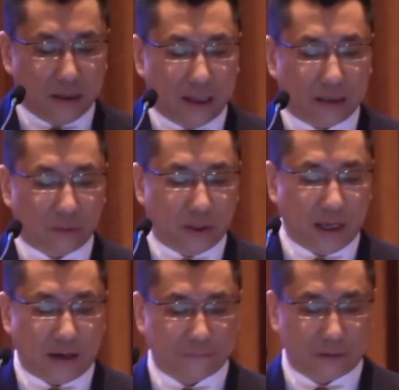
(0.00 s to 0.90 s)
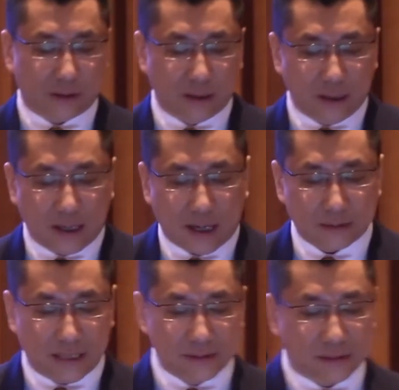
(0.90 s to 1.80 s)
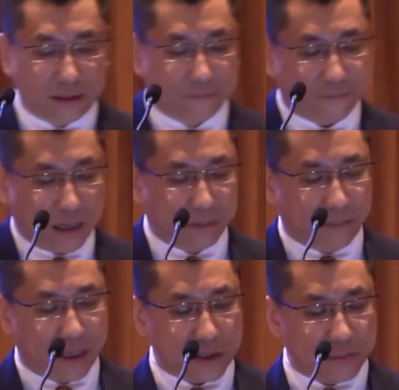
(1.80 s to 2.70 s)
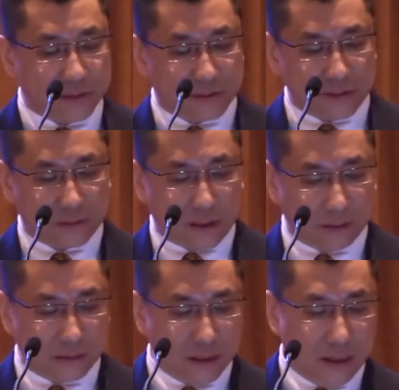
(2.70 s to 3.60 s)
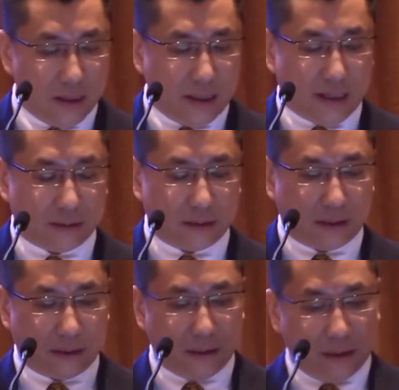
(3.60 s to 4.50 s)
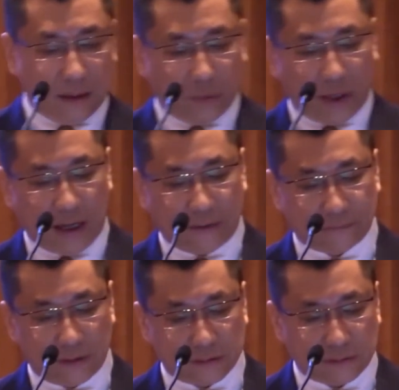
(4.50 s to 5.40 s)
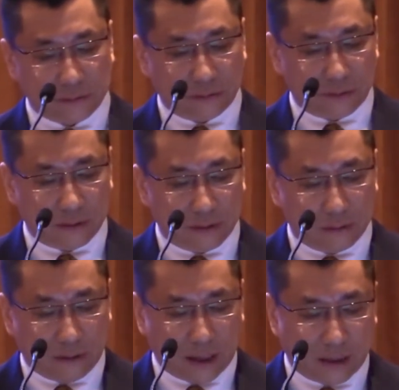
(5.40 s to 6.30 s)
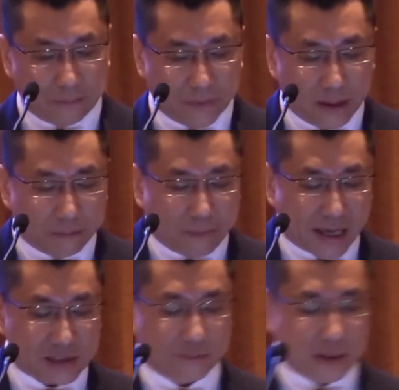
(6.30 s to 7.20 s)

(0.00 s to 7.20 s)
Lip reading: And we have the high density fiber management system. And we have the passive